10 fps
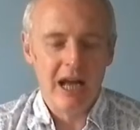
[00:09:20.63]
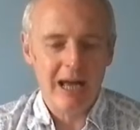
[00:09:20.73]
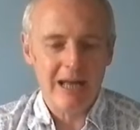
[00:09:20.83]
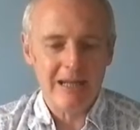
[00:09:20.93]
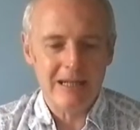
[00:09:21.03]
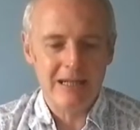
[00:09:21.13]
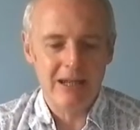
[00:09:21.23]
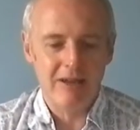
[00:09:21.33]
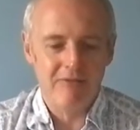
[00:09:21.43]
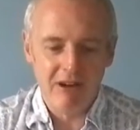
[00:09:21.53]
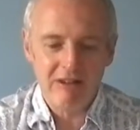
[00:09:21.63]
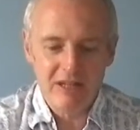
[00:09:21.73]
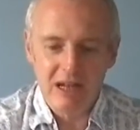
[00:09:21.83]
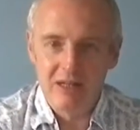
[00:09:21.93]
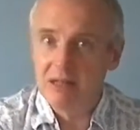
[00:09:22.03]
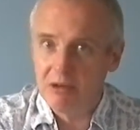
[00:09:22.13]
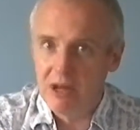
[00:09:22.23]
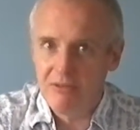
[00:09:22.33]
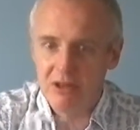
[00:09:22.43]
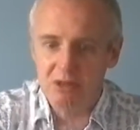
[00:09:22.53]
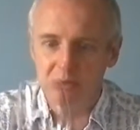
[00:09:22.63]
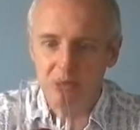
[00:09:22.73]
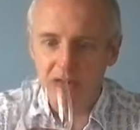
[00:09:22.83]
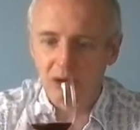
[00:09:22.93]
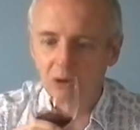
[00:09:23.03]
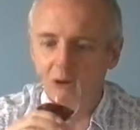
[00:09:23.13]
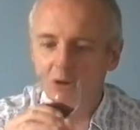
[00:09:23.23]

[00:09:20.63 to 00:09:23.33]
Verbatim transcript: and uh, very tasty. I'm going to have another swig.